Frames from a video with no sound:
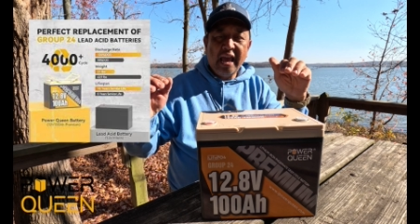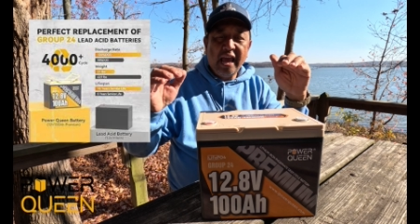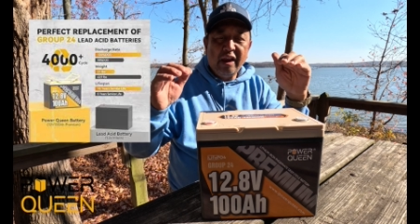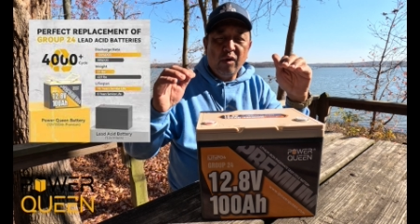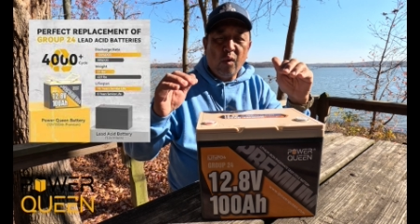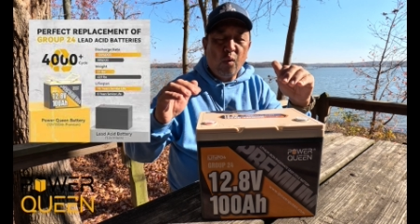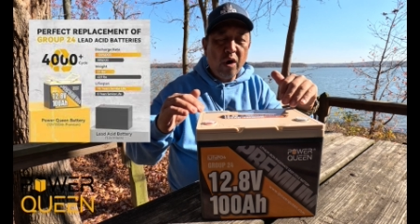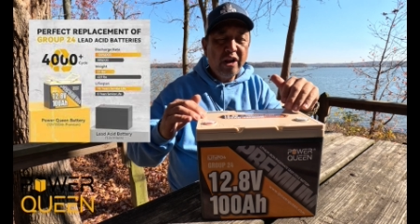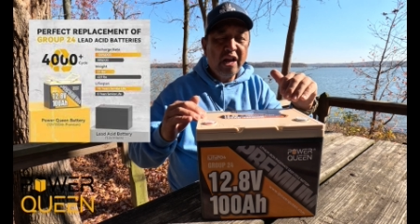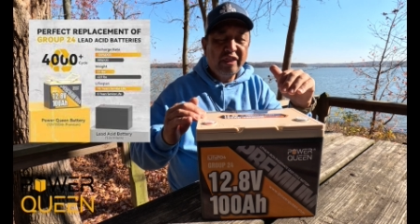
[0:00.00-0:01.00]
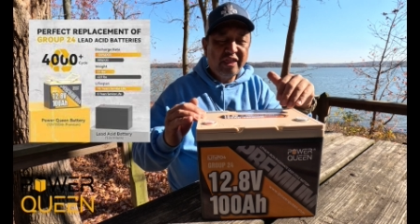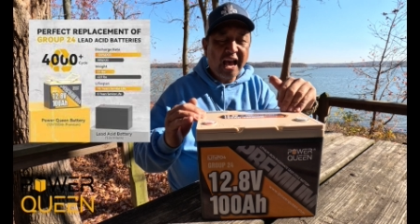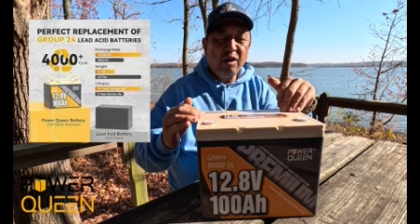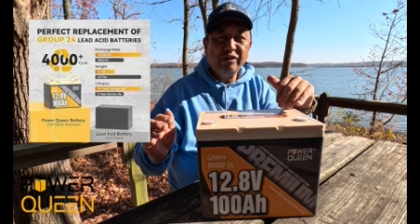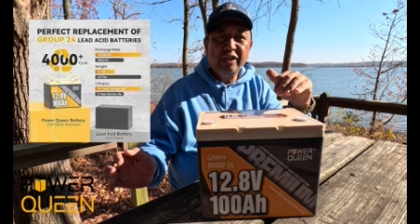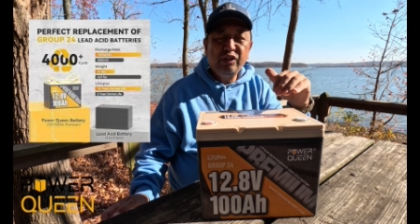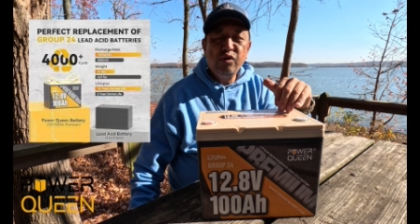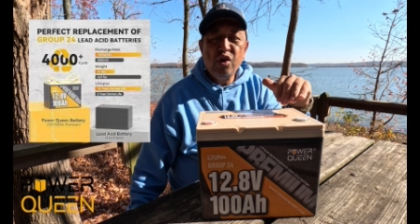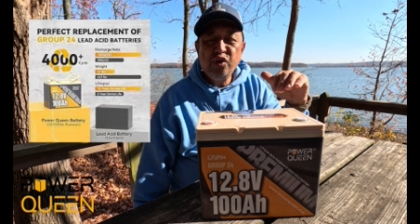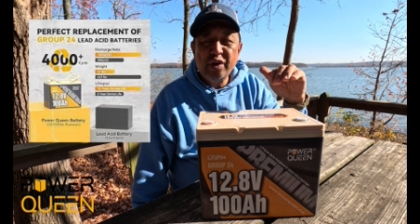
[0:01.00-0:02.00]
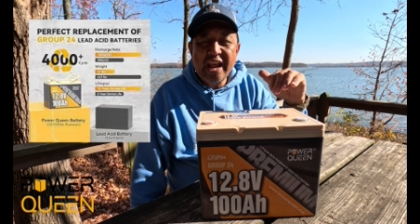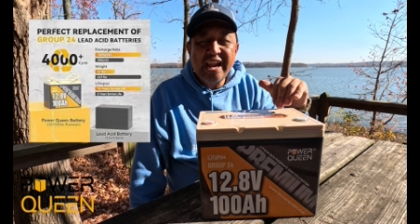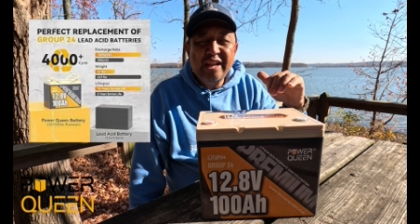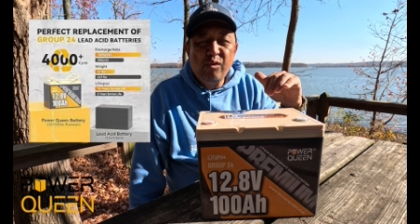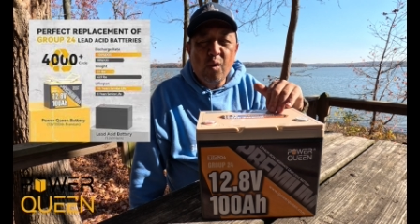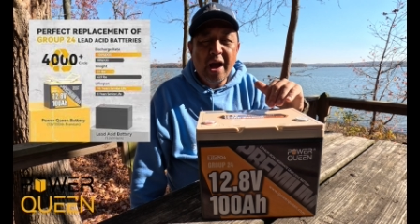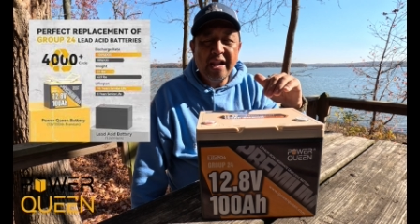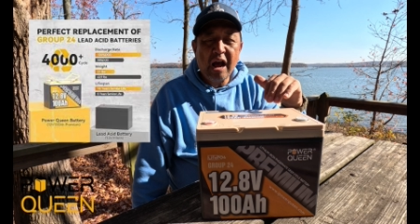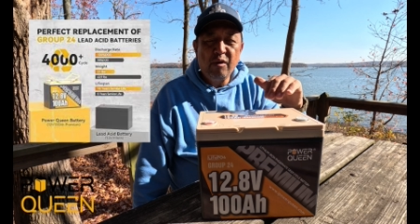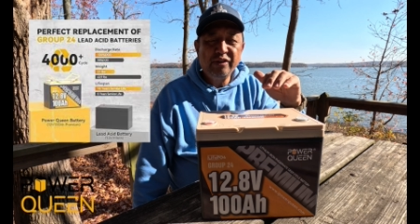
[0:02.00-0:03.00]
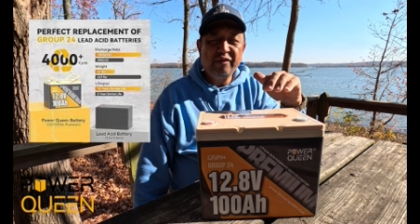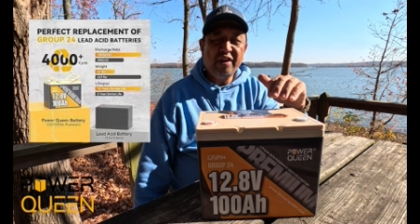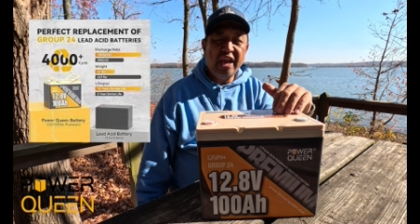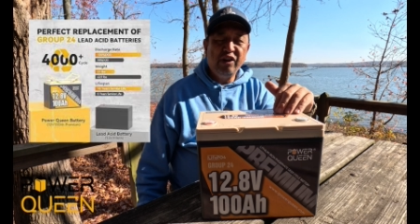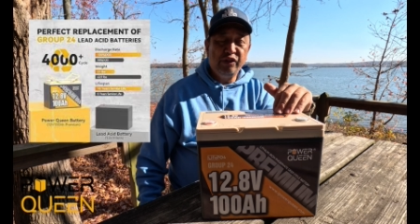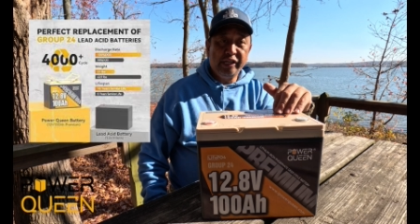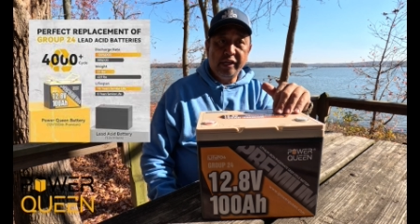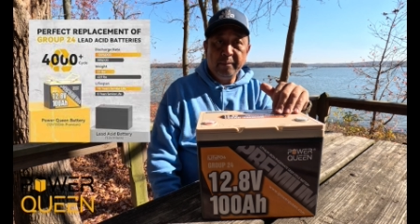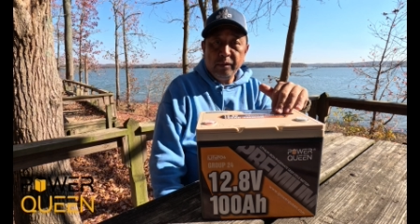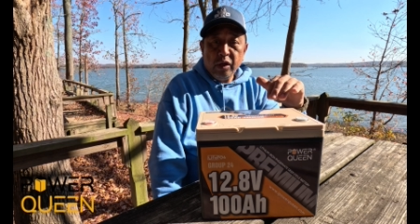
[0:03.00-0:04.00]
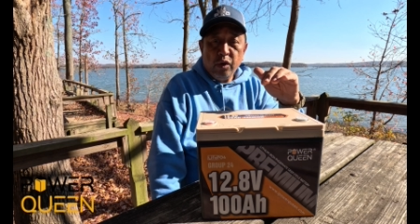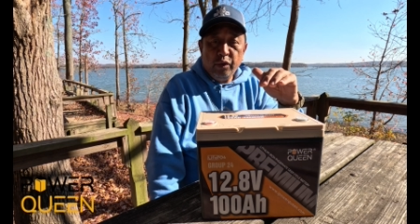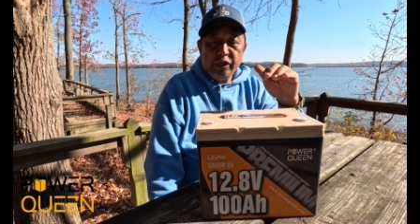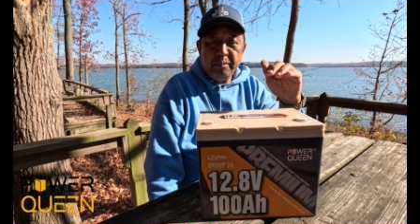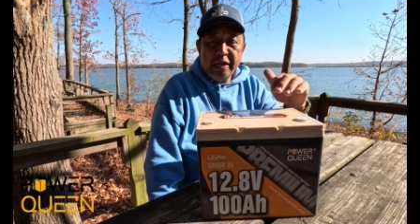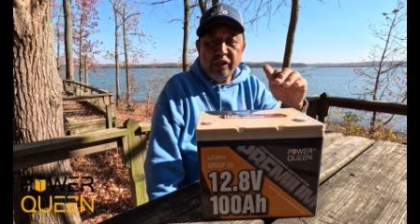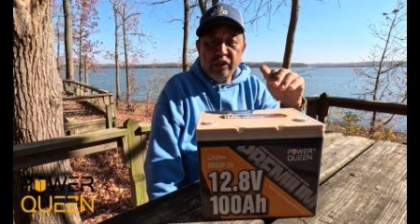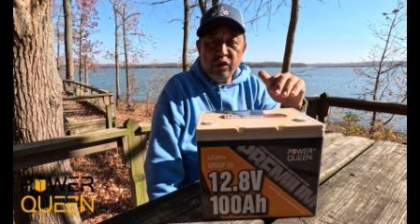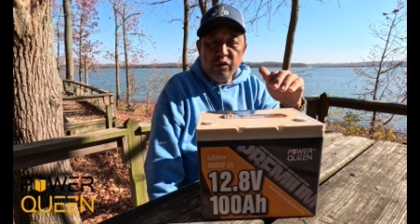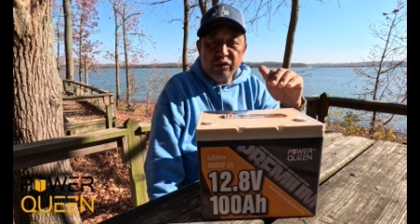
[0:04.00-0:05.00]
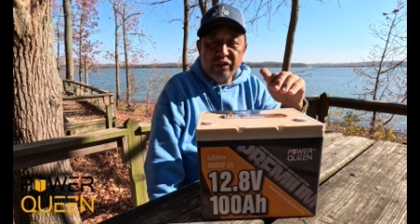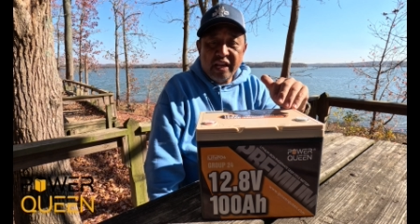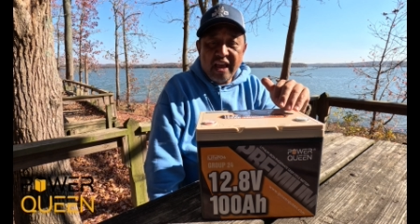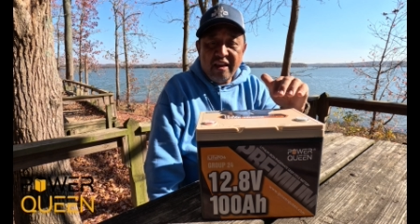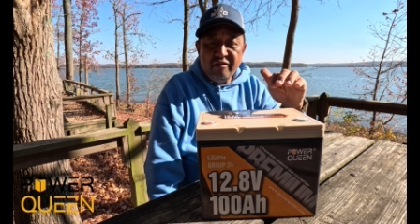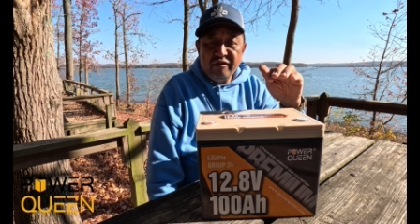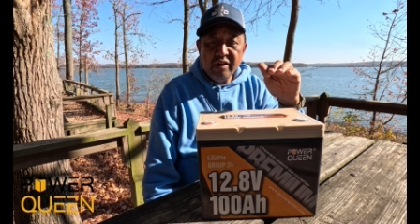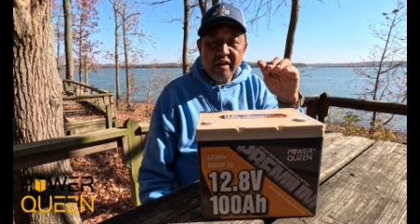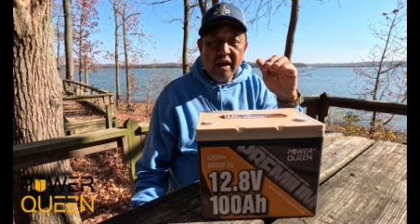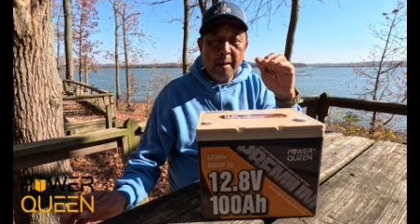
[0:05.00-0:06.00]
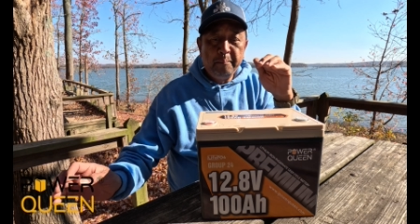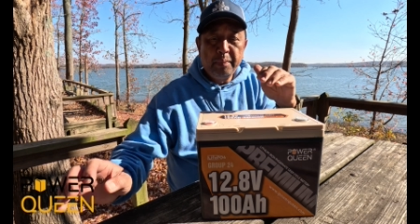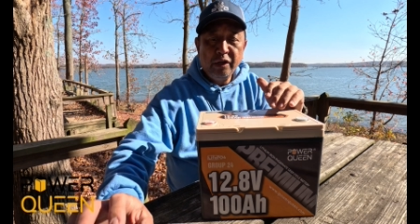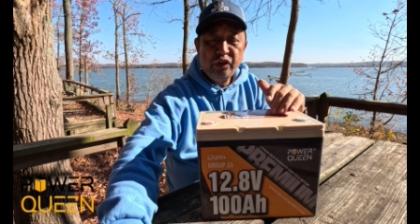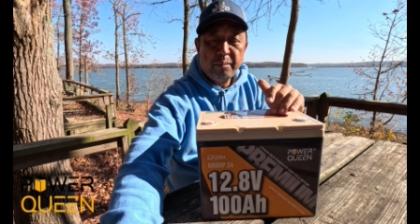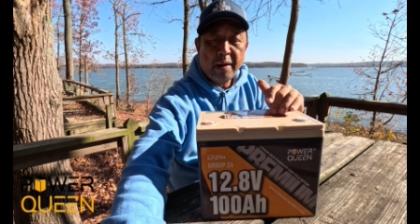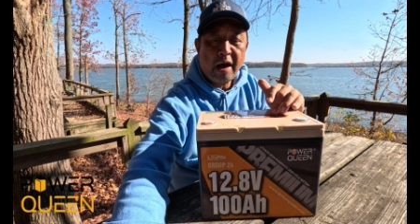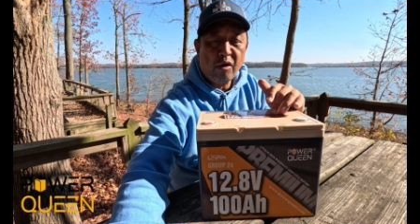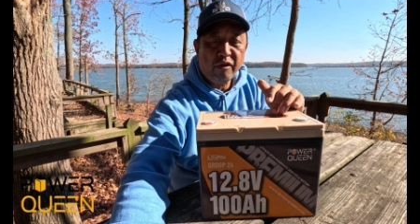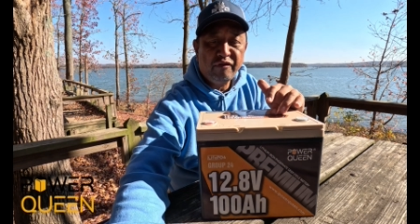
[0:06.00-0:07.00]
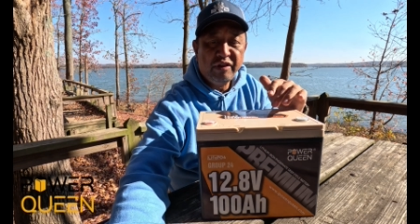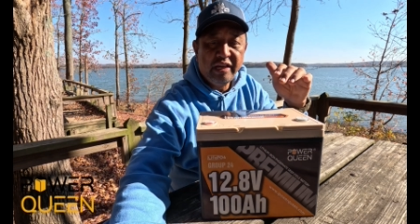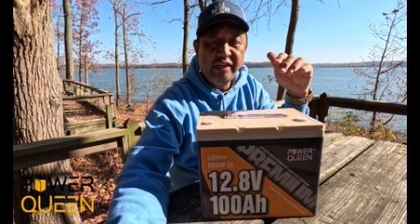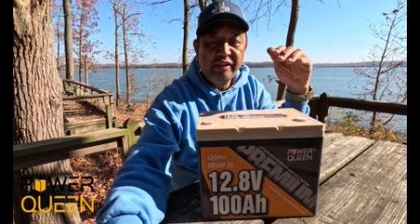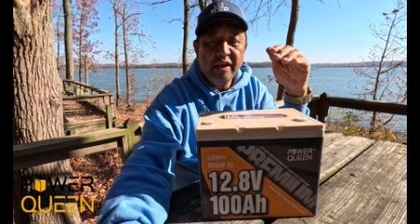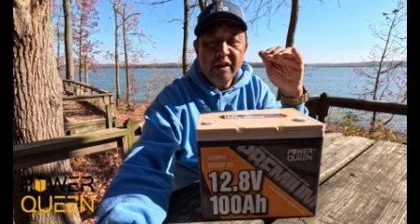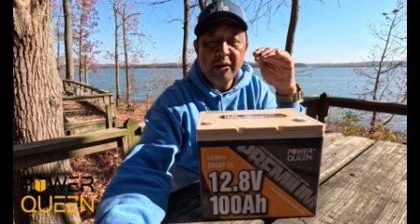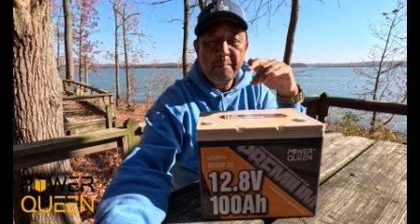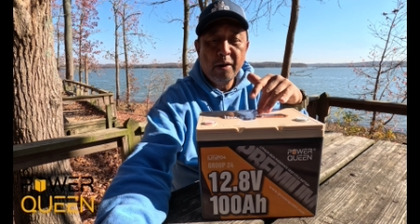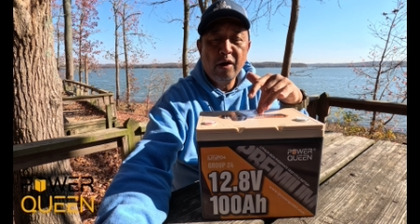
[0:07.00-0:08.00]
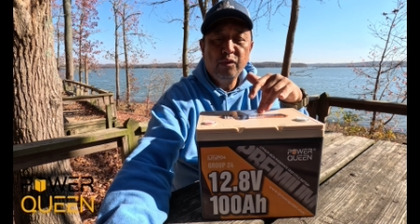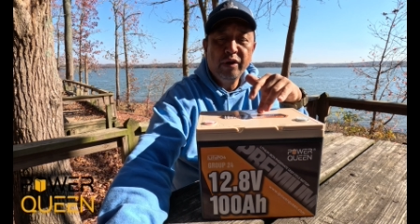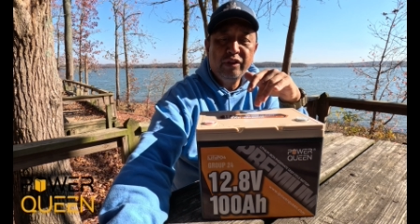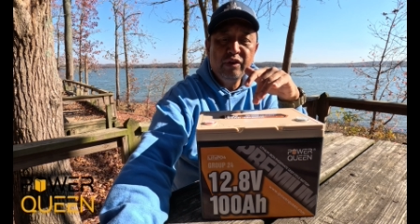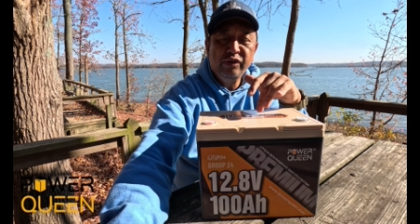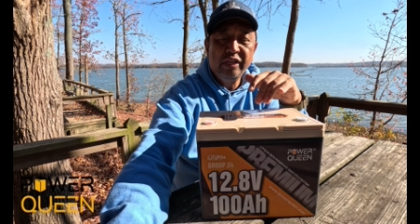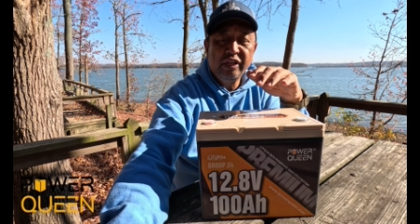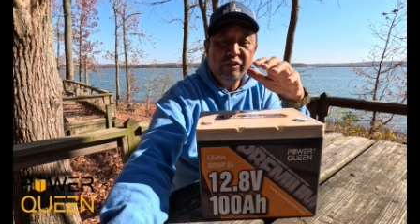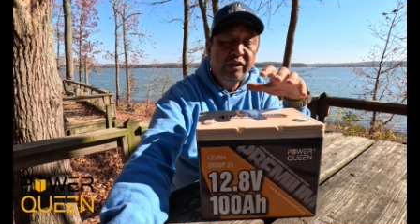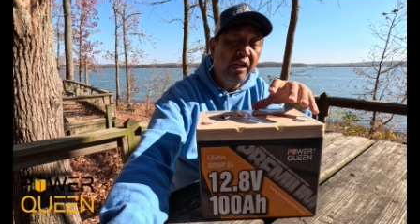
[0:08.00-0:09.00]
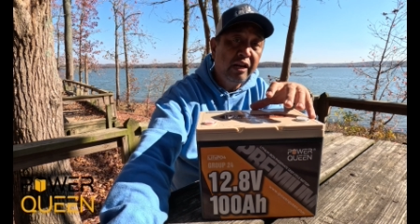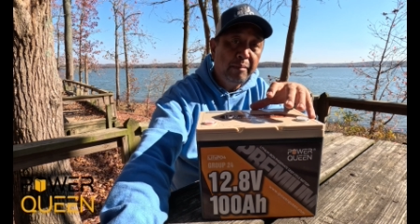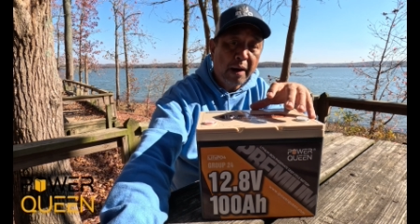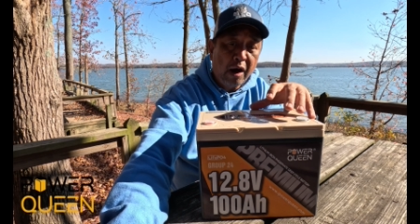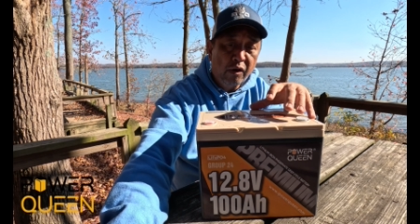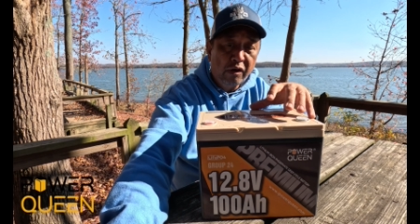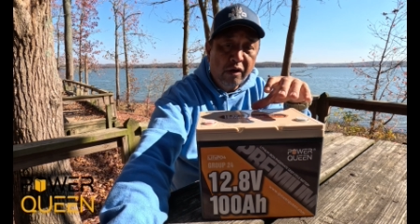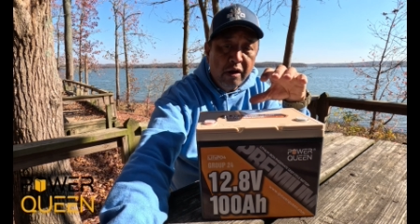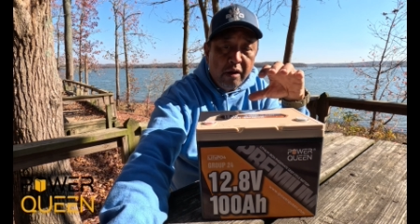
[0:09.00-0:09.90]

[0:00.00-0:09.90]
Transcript: and 1,280 watt hours of energy, which means you will save a bunch of power fees compared with using the utility power.